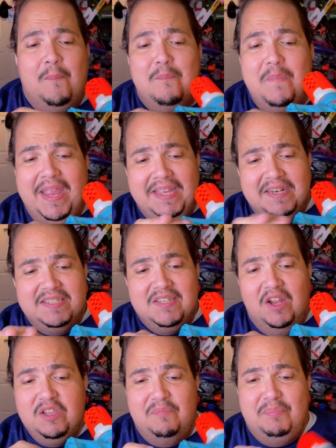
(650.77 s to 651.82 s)
Make it a
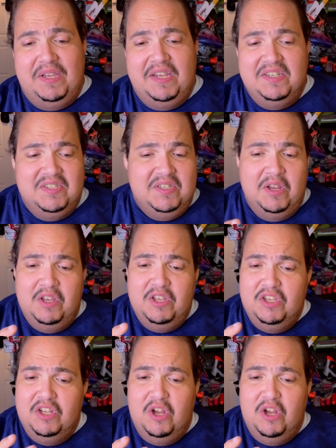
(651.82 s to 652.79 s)
solid piece. You